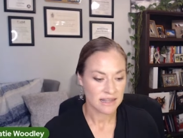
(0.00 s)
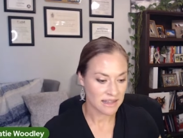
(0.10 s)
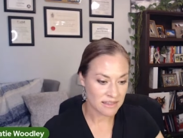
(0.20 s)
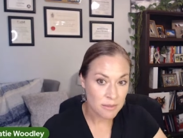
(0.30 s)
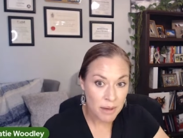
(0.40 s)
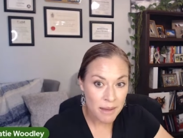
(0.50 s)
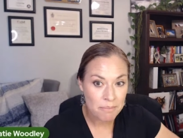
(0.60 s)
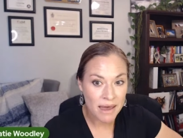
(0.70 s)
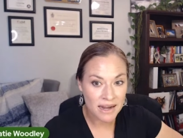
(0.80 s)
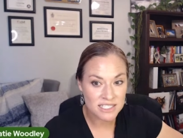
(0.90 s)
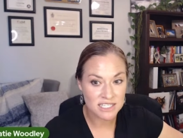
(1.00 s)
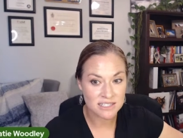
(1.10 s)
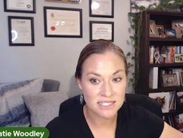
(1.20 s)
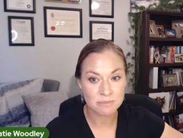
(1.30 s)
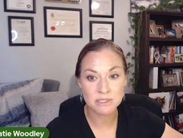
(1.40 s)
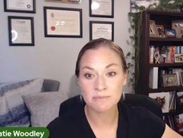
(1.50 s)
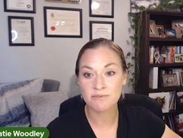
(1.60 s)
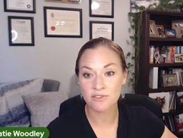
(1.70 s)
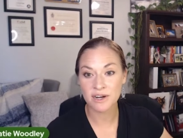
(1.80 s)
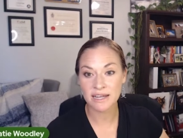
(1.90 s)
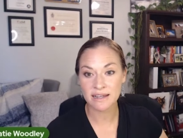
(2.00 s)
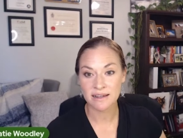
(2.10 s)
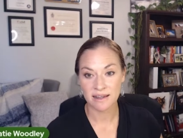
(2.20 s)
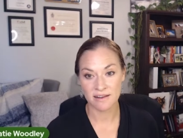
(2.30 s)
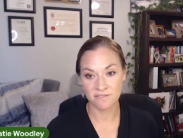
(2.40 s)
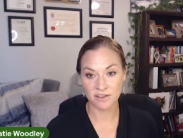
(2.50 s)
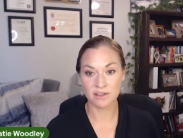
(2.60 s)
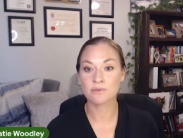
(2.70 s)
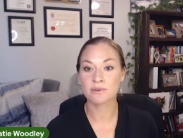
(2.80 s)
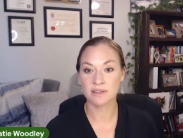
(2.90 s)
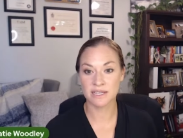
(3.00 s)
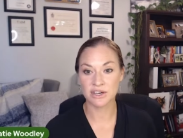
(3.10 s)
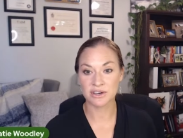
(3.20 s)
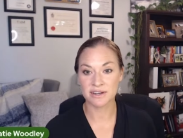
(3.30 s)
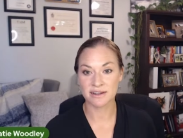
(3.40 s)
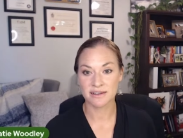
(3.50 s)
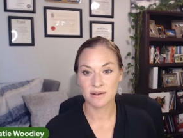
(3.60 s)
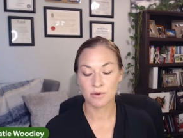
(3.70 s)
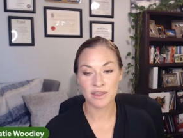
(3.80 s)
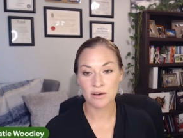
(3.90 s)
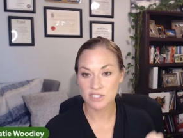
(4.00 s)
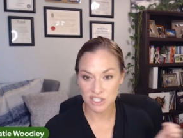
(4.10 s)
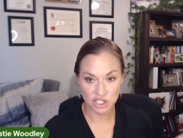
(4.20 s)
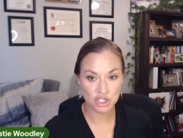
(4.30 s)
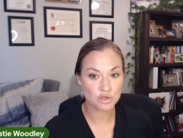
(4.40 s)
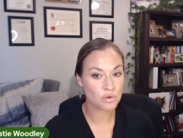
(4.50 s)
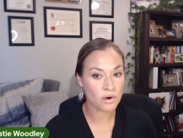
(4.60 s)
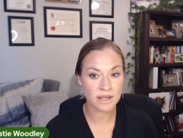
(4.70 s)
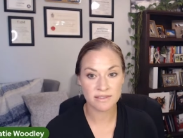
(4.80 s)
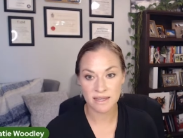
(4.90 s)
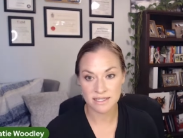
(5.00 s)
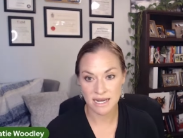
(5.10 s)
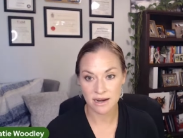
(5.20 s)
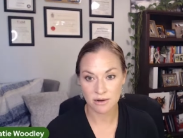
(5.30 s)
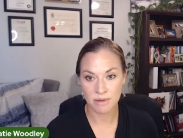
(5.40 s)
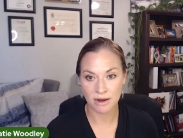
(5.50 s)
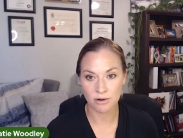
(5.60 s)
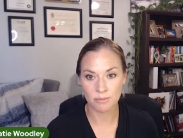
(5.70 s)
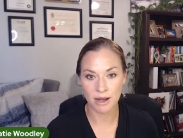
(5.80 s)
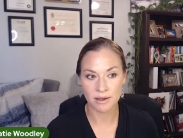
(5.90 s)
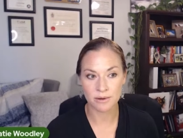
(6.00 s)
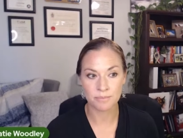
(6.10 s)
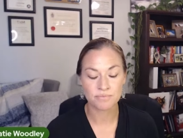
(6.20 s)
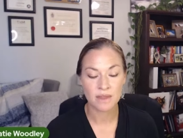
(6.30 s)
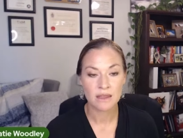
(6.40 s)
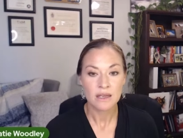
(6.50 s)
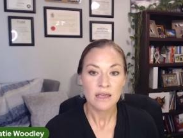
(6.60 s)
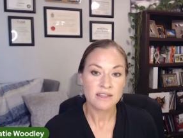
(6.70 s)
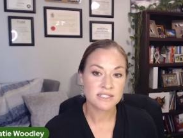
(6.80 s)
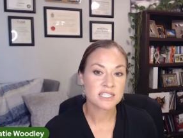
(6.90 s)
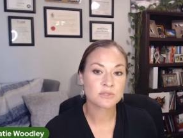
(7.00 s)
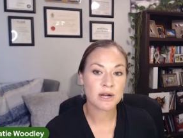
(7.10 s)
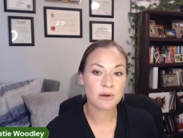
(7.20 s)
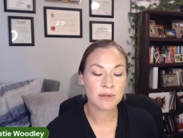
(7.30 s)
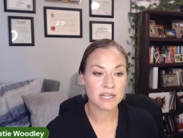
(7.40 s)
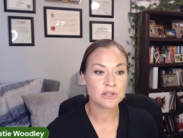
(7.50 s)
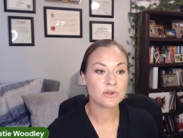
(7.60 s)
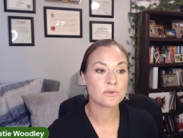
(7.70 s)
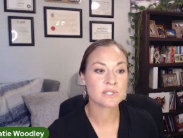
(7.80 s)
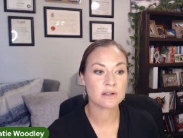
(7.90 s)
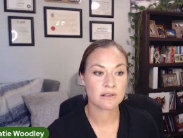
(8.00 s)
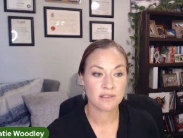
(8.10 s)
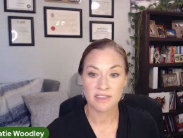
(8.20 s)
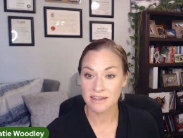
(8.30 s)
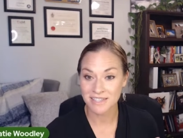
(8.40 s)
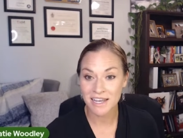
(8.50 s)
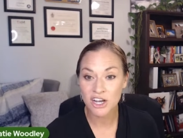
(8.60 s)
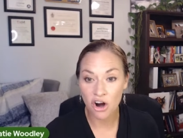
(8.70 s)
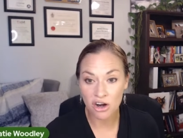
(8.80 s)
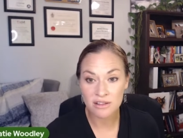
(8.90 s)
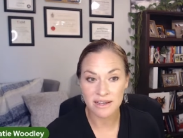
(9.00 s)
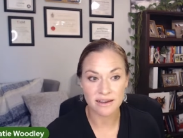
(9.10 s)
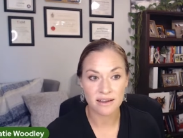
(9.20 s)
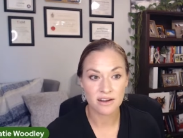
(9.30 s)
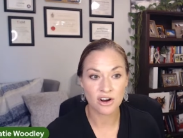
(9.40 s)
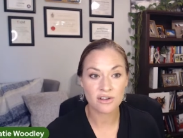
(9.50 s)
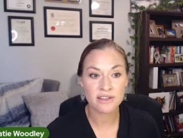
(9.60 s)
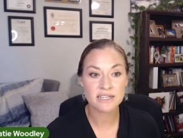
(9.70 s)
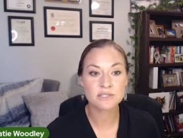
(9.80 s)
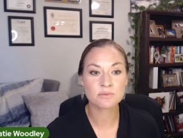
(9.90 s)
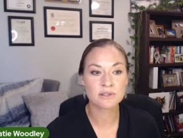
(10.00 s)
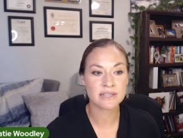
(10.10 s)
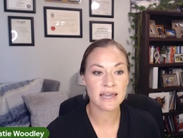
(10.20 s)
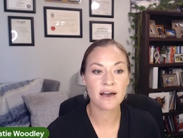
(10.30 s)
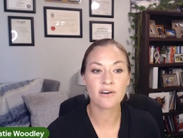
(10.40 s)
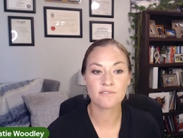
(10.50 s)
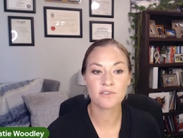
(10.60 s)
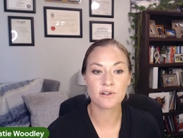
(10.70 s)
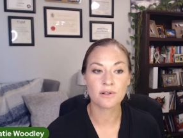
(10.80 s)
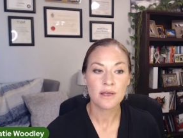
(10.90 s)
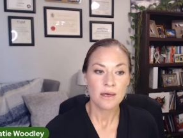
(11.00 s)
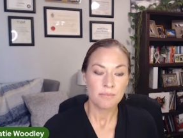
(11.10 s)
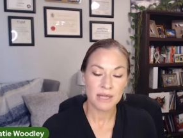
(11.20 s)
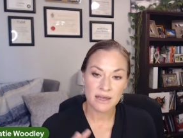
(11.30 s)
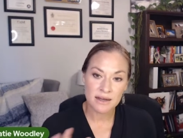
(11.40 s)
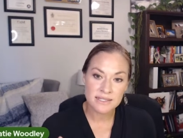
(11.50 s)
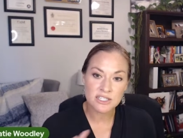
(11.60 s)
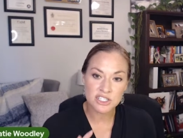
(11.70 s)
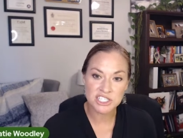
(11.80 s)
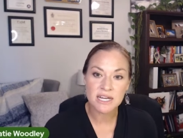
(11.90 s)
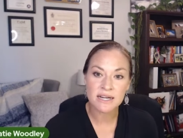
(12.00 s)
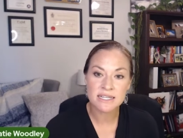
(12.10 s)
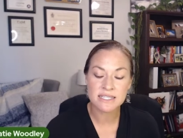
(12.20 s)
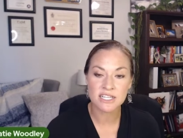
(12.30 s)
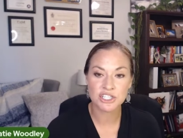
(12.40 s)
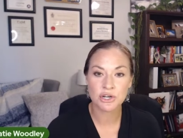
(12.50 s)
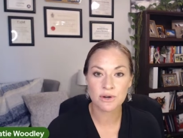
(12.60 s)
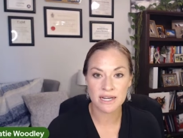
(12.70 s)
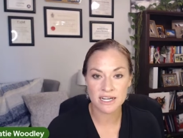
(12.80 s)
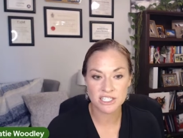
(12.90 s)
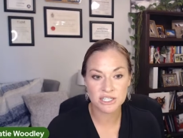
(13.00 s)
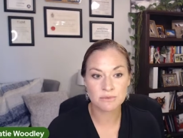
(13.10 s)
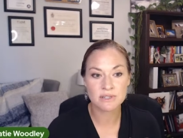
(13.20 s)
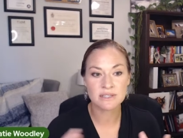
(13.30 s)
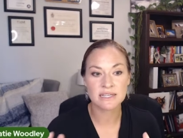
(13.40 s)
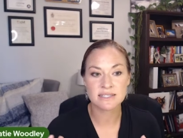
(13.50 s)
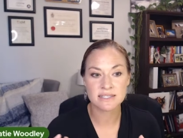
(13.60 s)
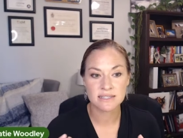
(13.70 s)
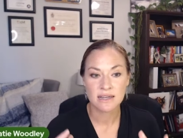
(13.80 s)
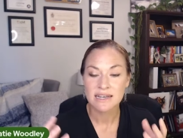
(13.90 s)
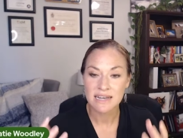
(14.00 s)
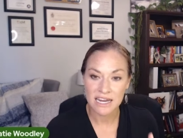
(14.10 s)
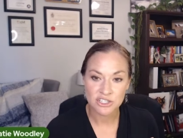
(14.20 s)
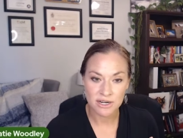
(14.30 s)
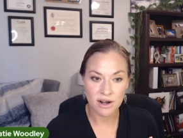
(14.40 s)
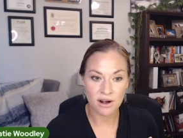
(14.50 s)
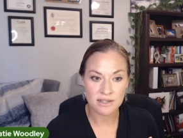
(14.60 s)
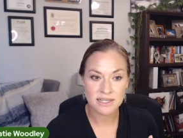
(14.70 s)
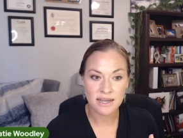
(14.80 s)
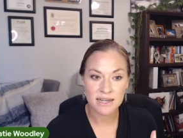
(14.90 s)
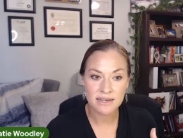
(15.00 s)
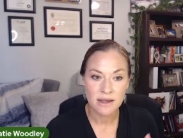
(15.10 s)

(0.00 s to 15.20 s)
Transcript: get the pet back to symptom-free and feeling really good without destroying the entire microbiome. This is where we can use things like garlic. Garlic is really helpful because there's studies that show it can actually release nitric oxide